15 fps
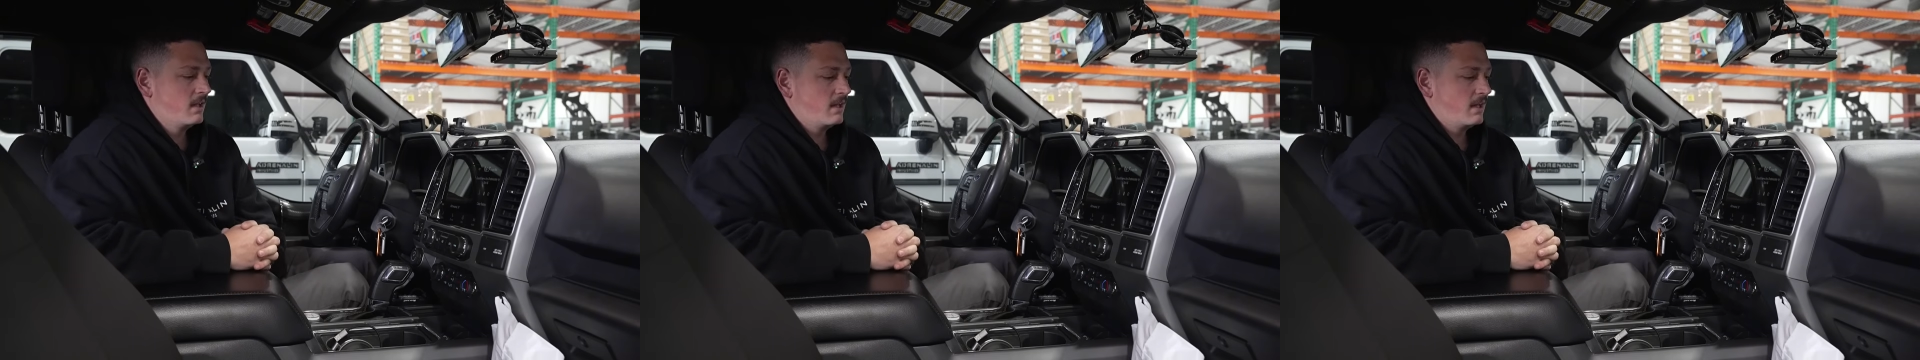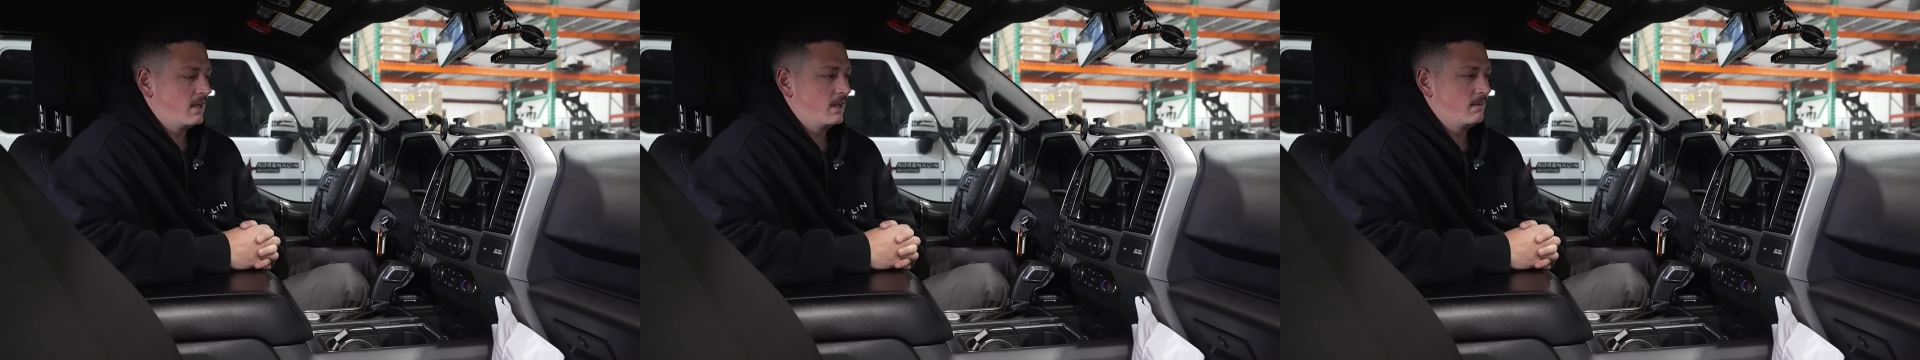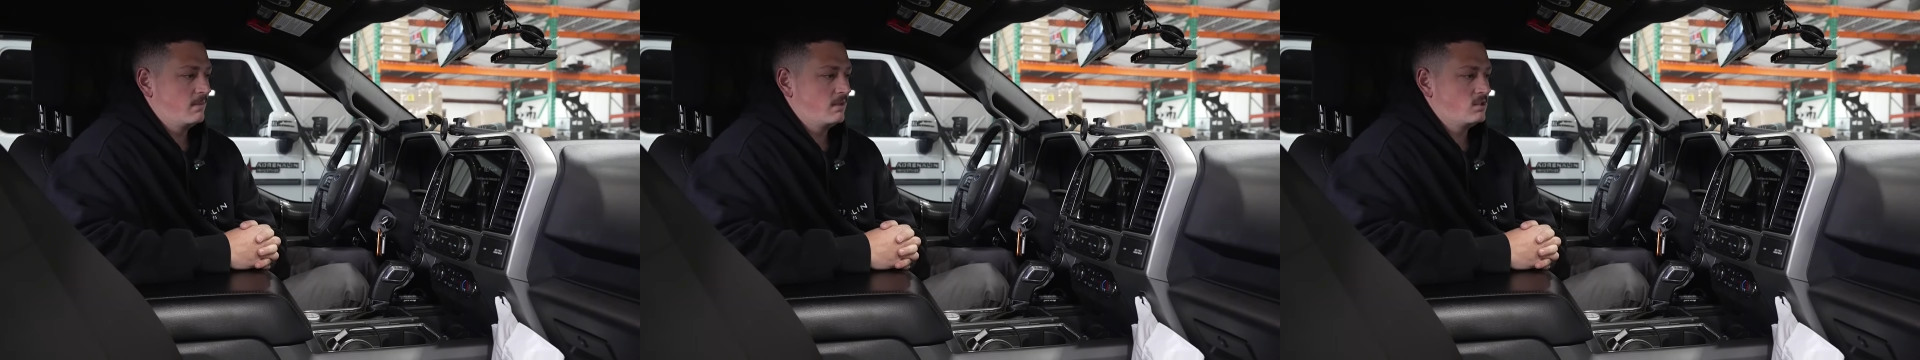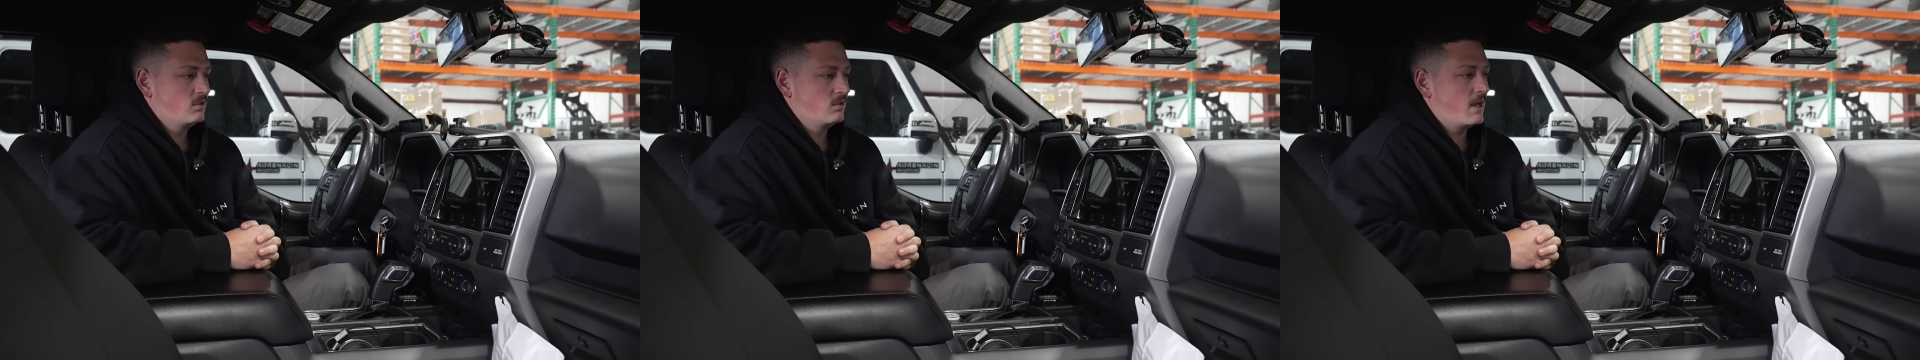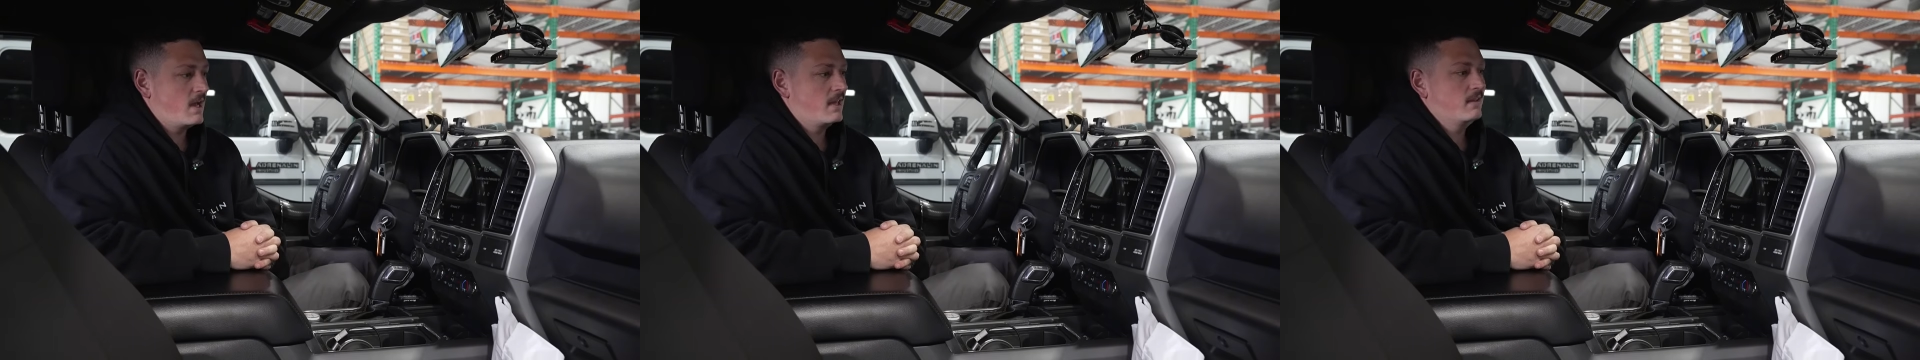And so
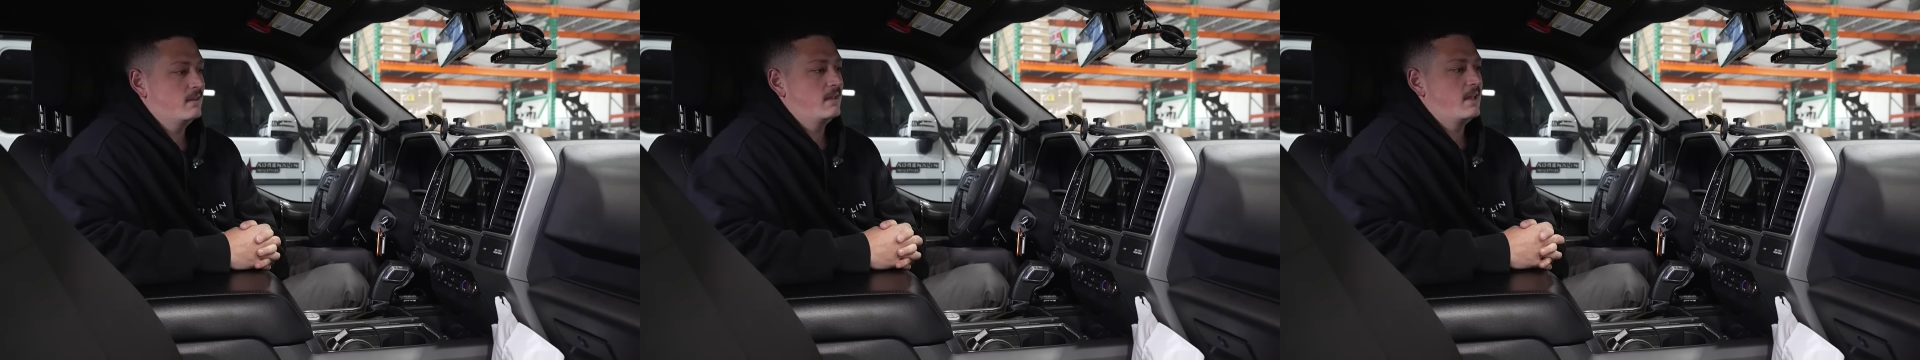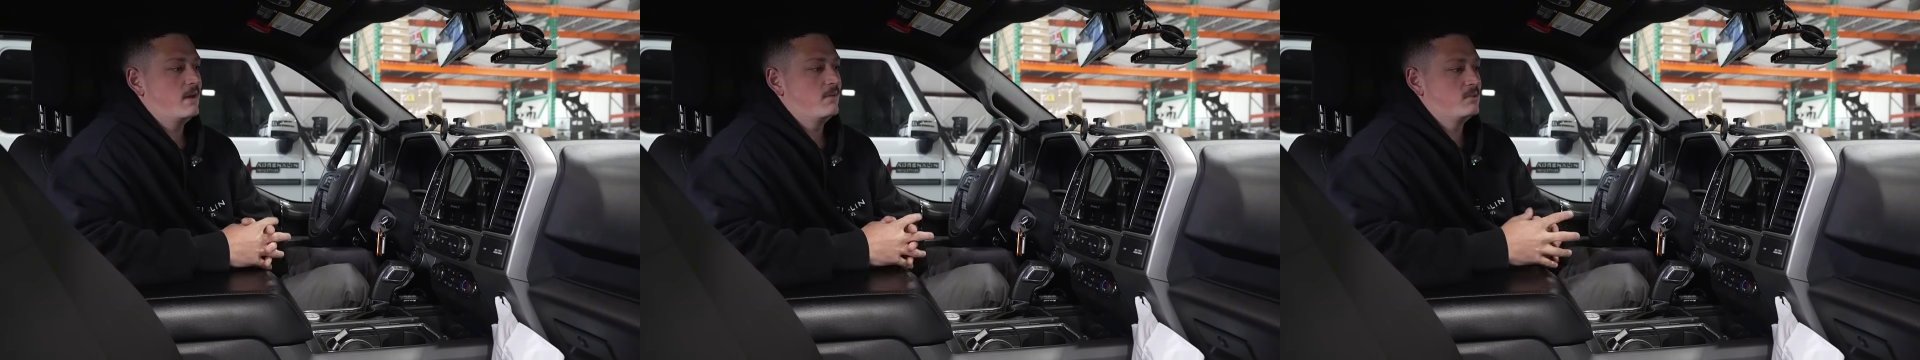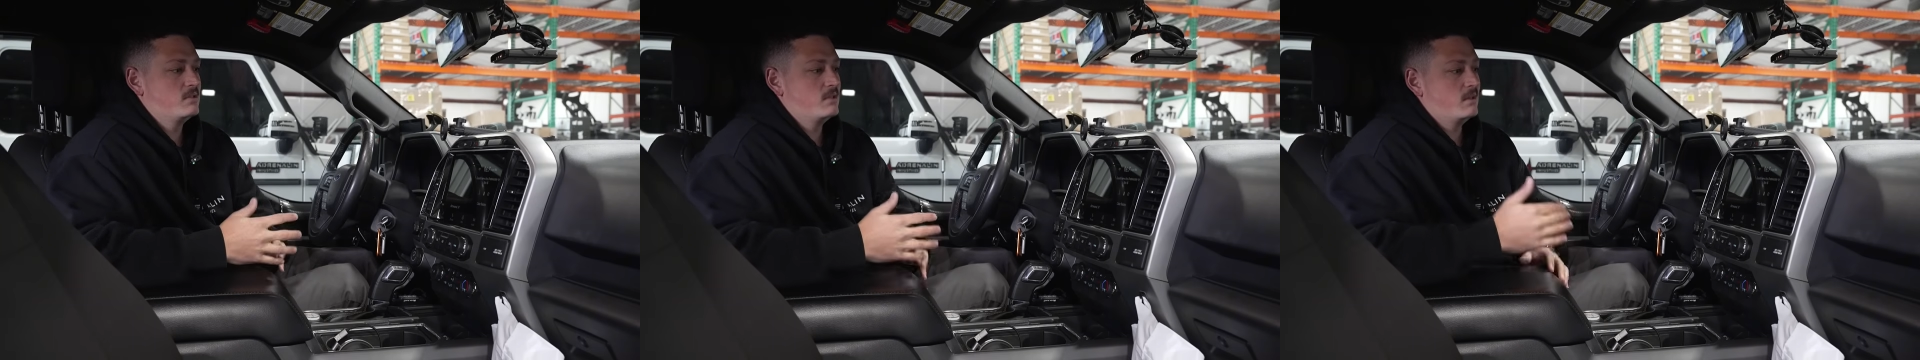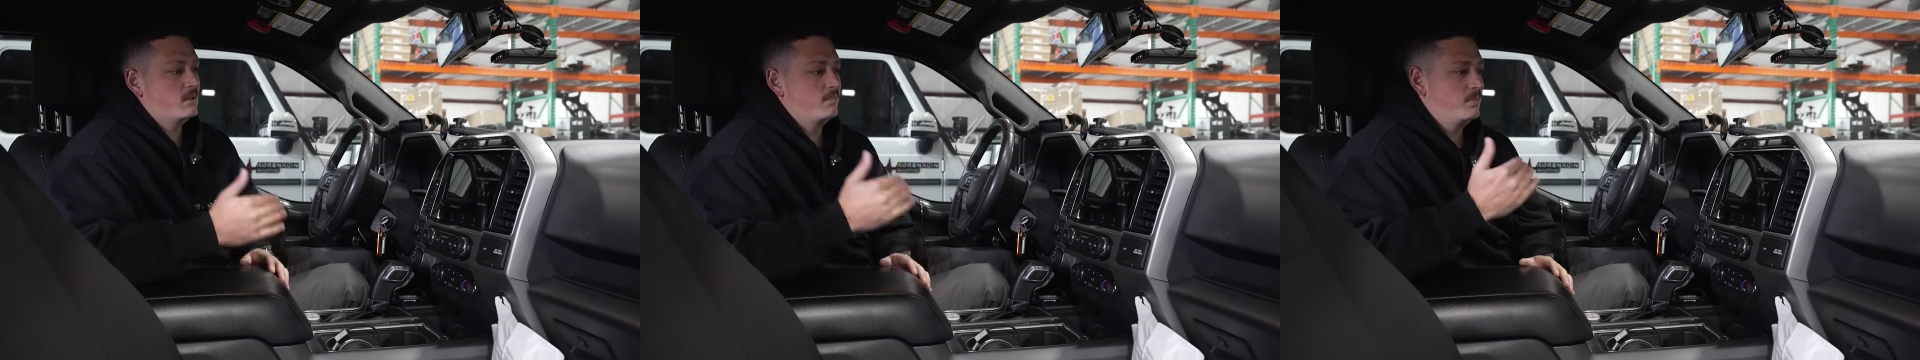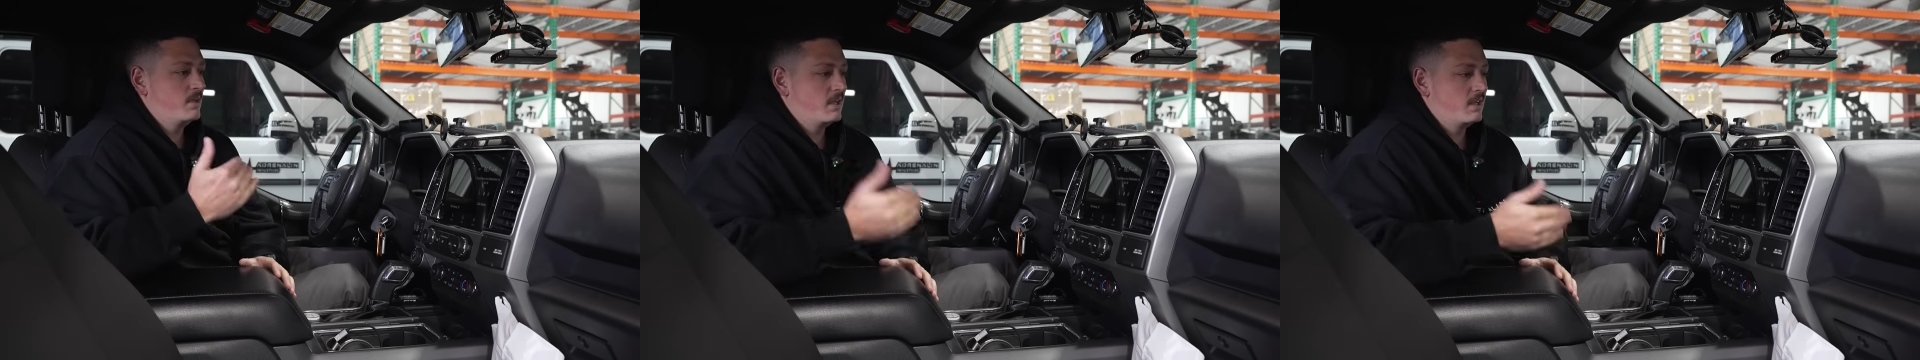that was the
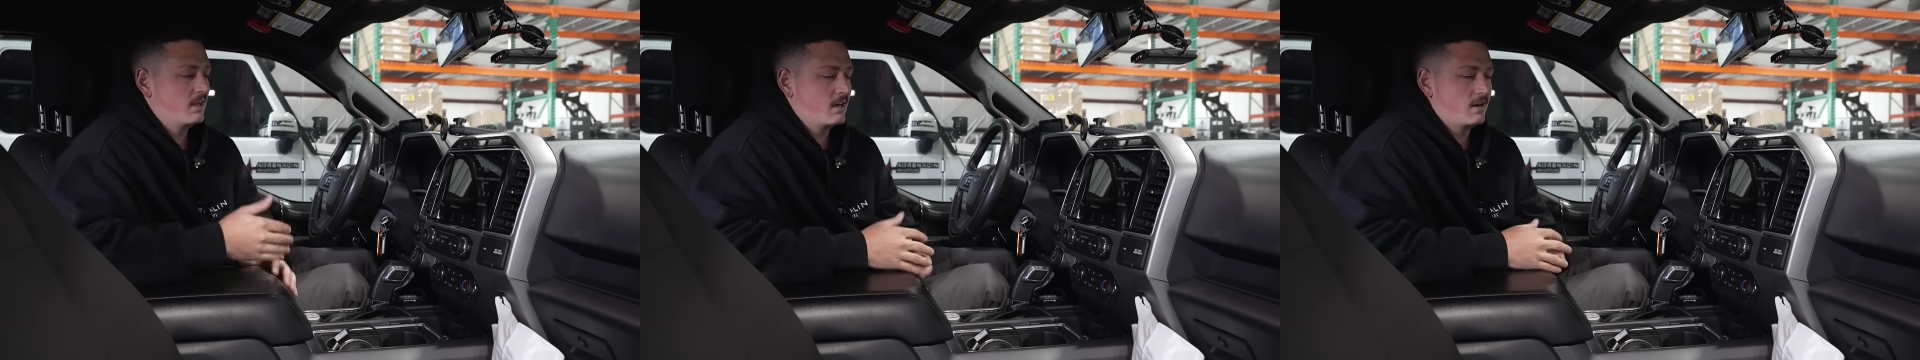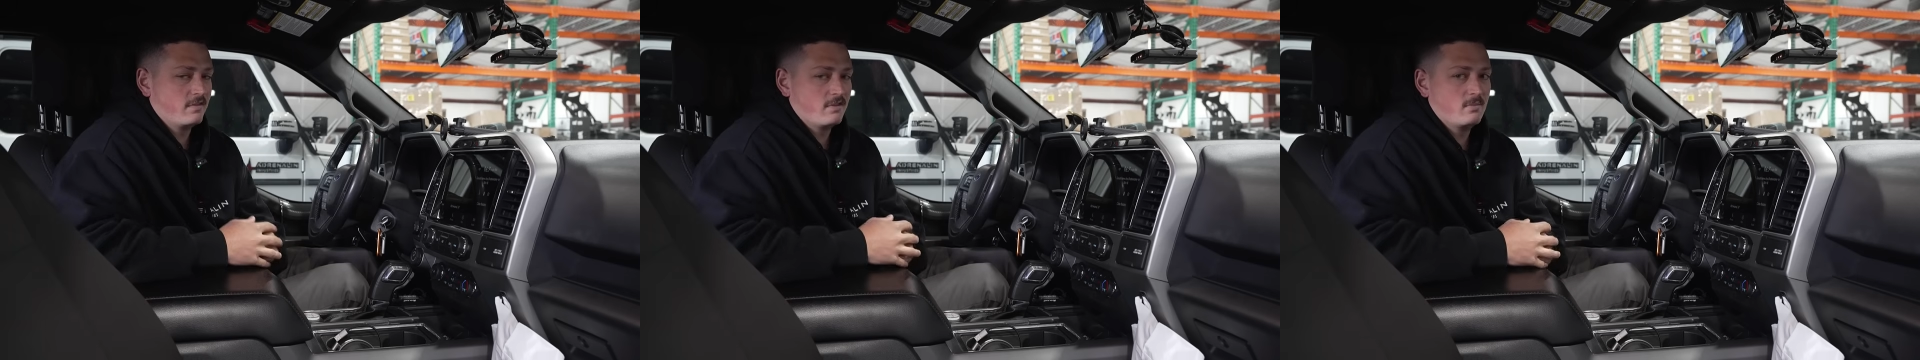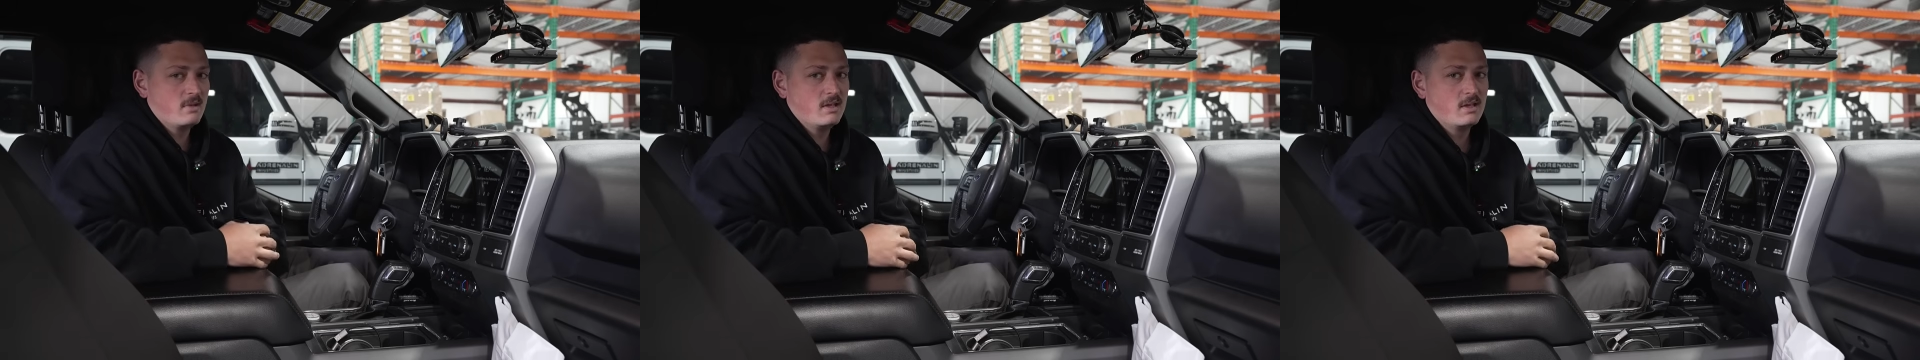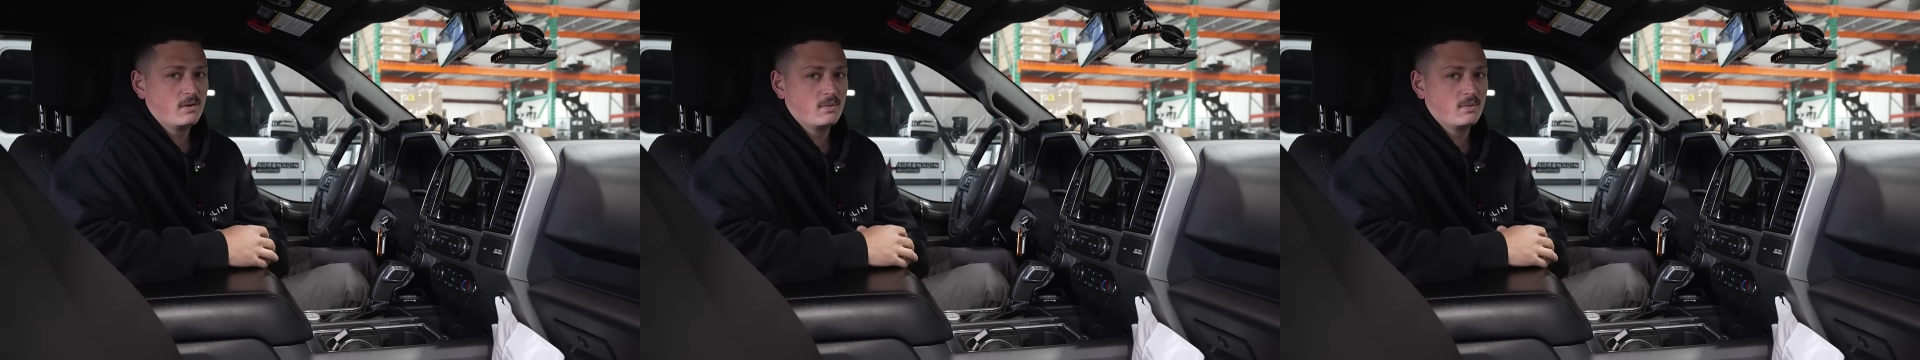big kicker for me,